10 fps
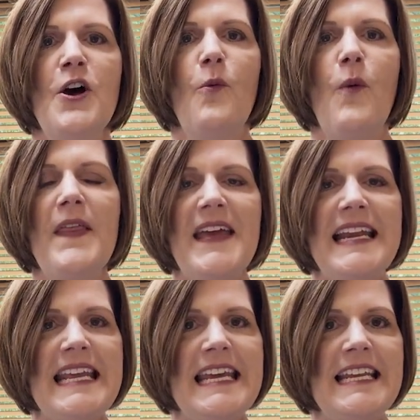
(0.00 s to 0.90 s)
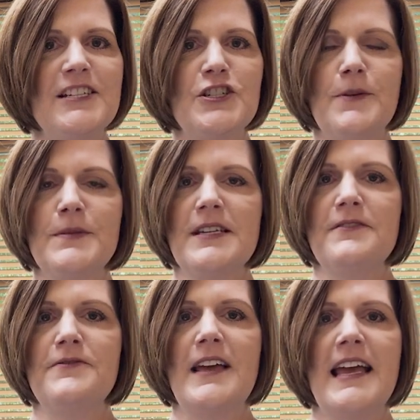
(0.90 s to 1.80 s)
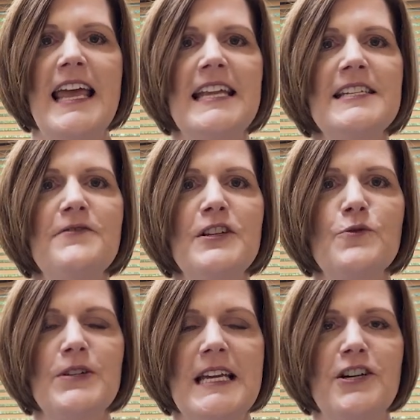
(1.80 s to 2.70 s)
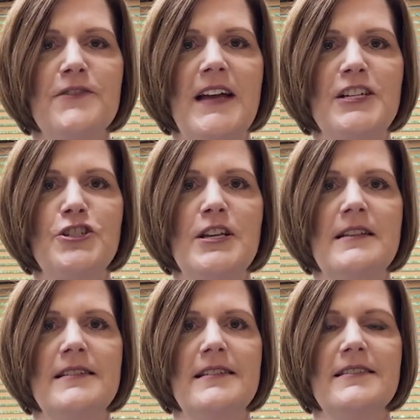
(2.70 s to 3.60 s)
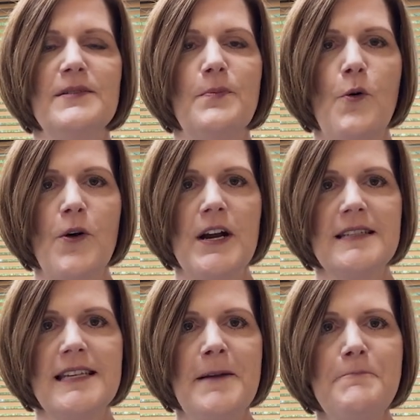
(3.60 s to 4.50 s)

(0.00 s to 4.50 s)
what they need in terms of individual interventions and supports